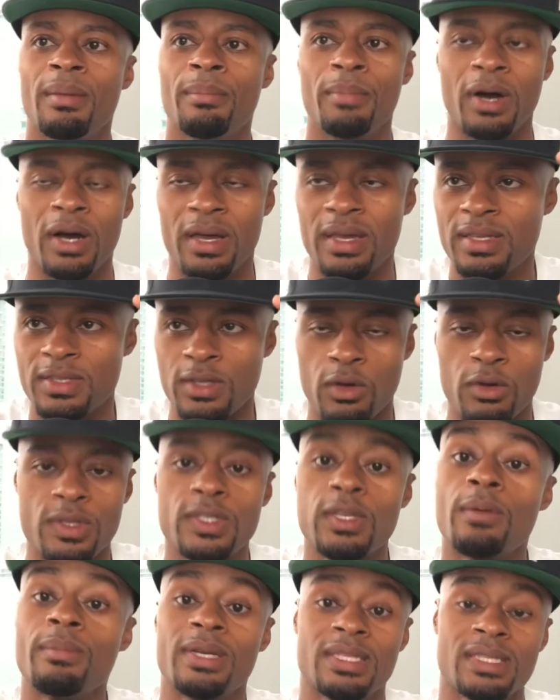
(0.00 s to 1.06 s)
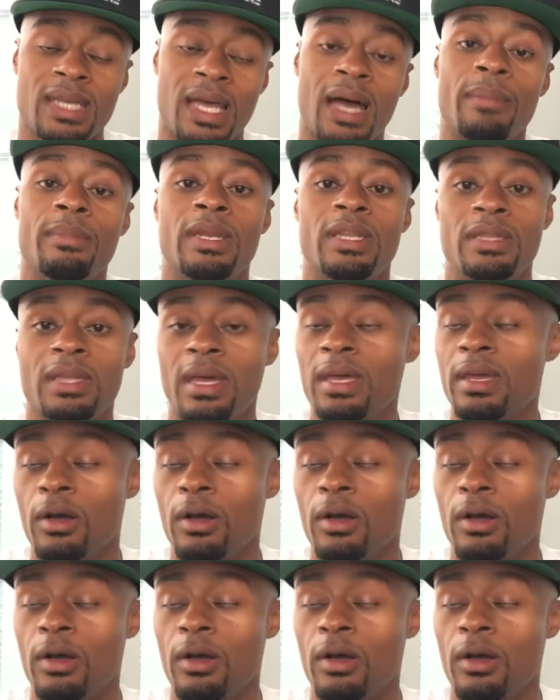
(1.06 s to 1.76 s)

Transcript: but it's only so much time in the day.